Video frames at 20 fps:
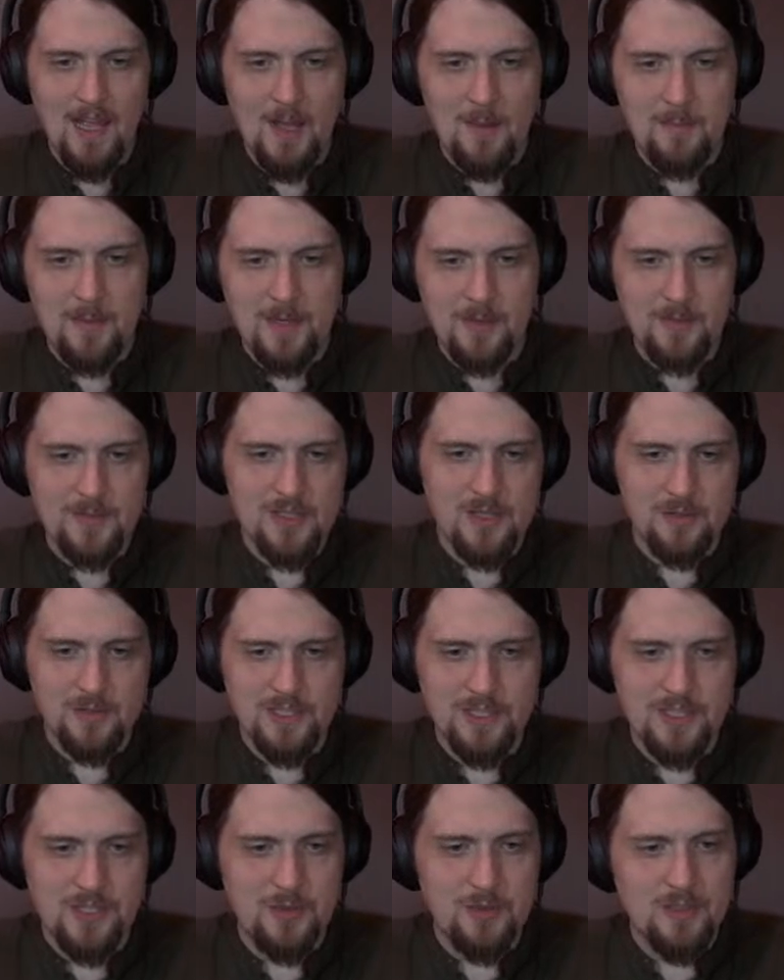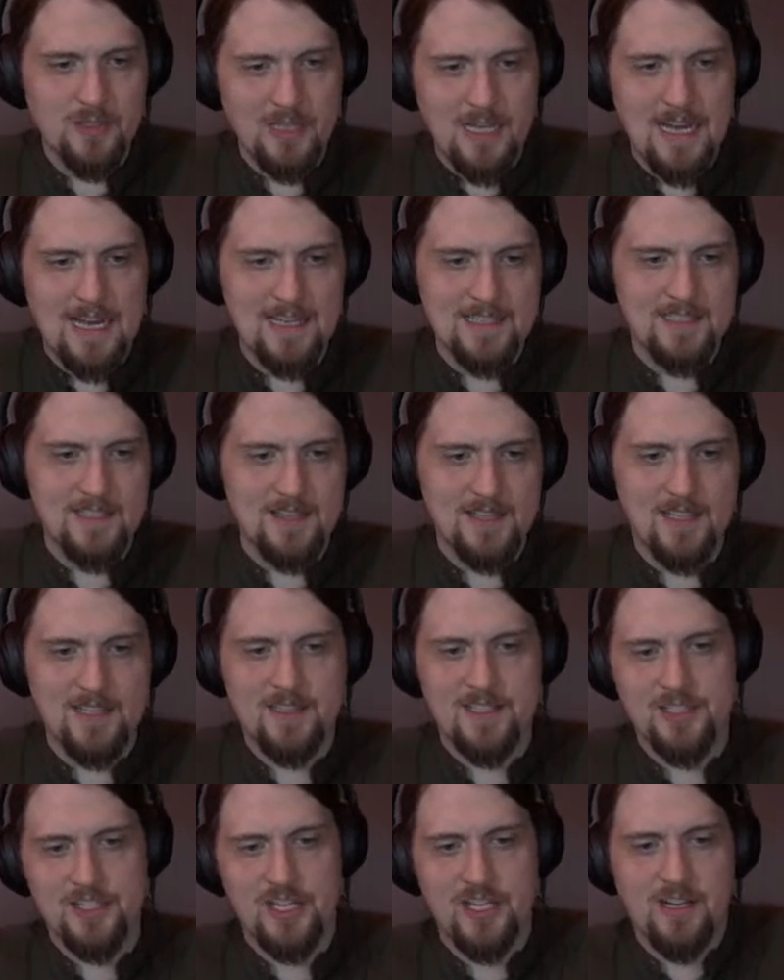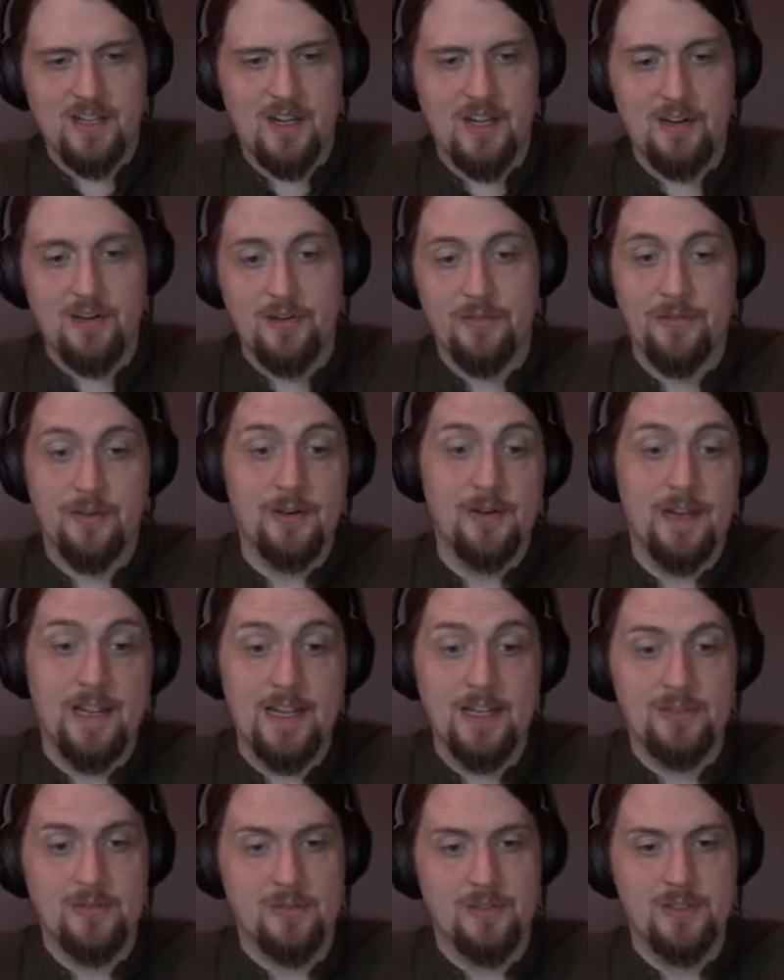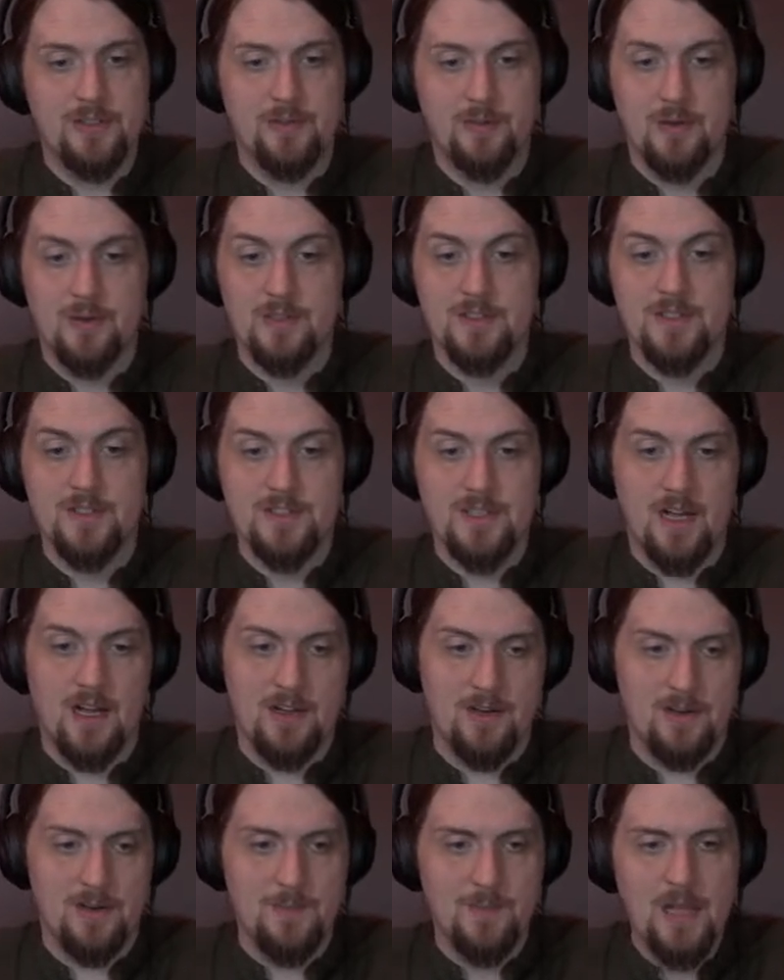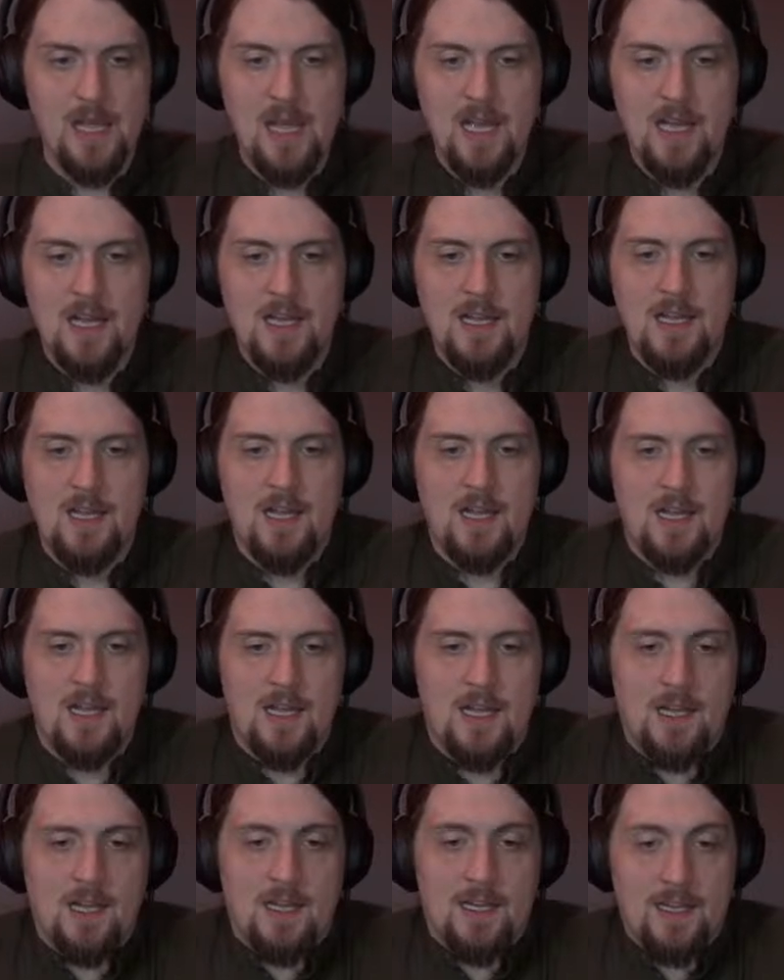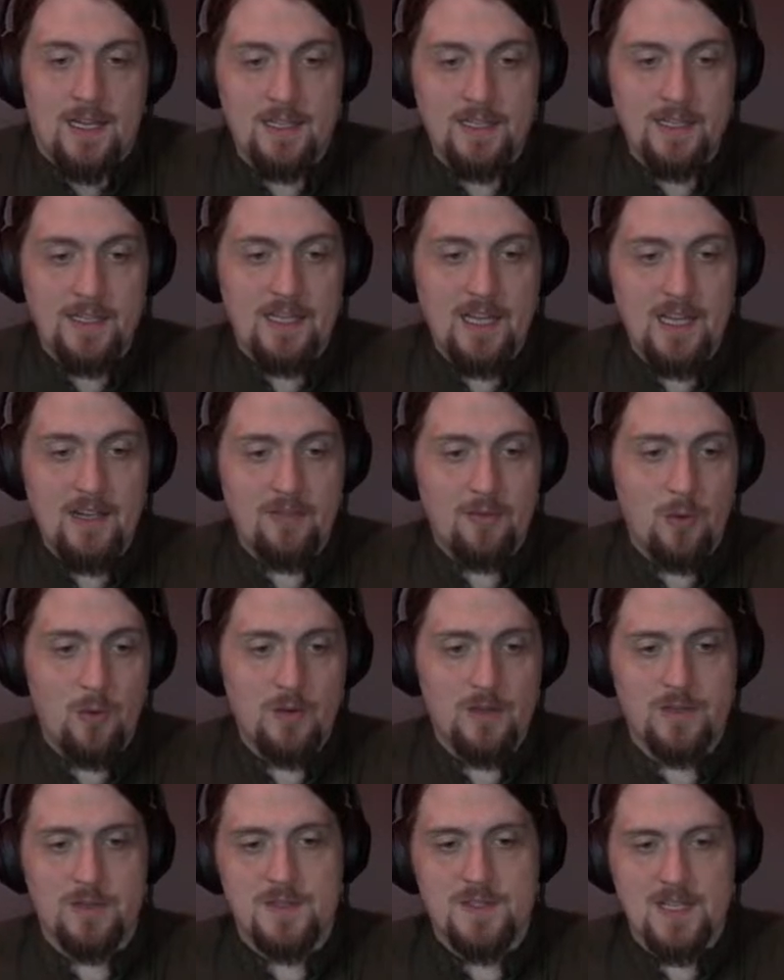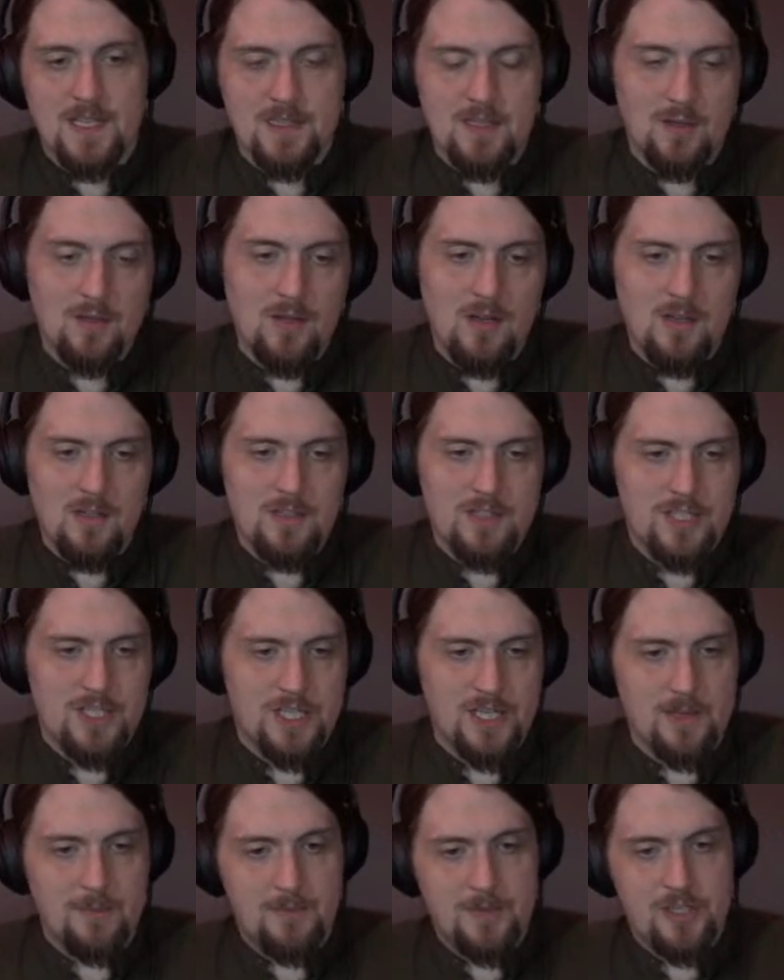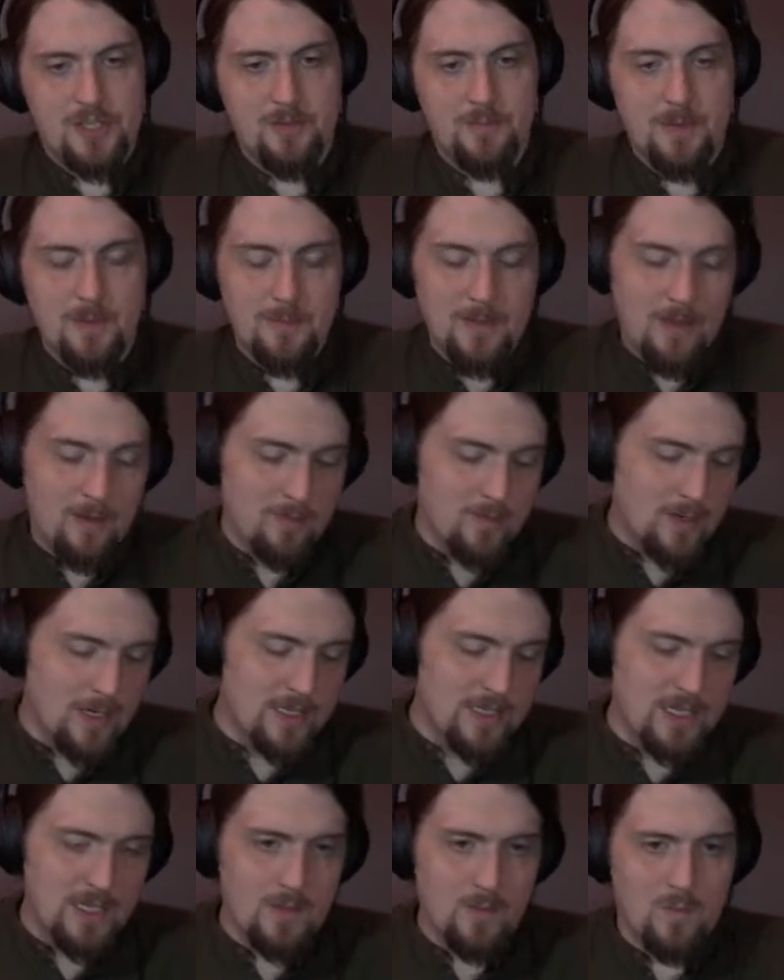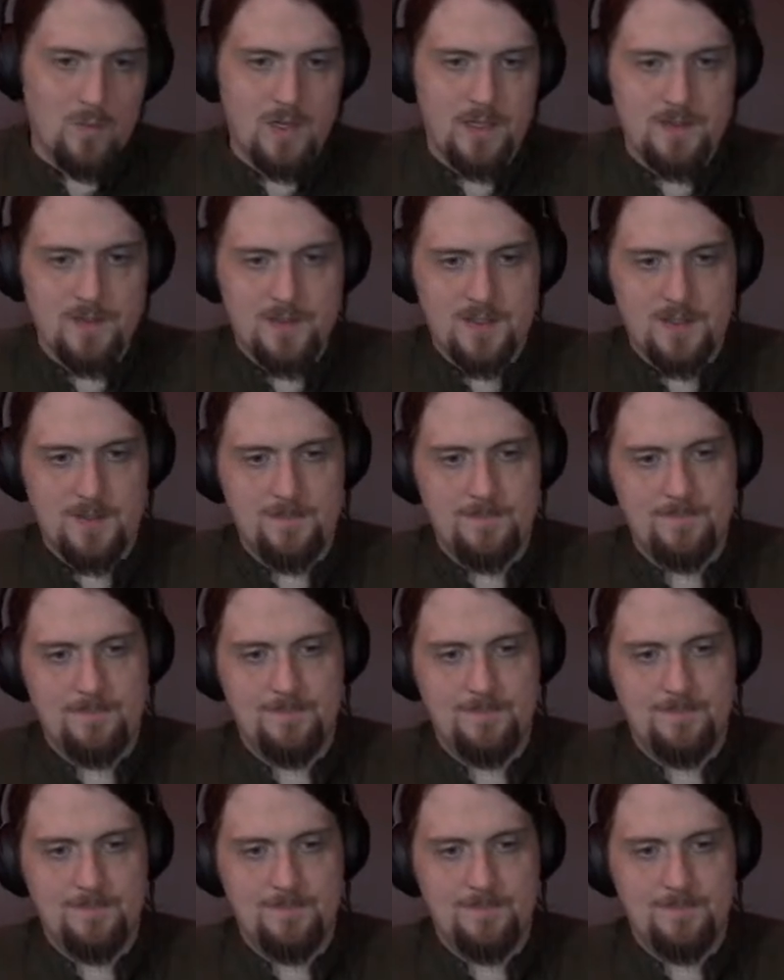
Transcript: but he was only too glad to think that she had gotten over her hatred towards his daughter, and he gave orders that the longship should be made ready at once.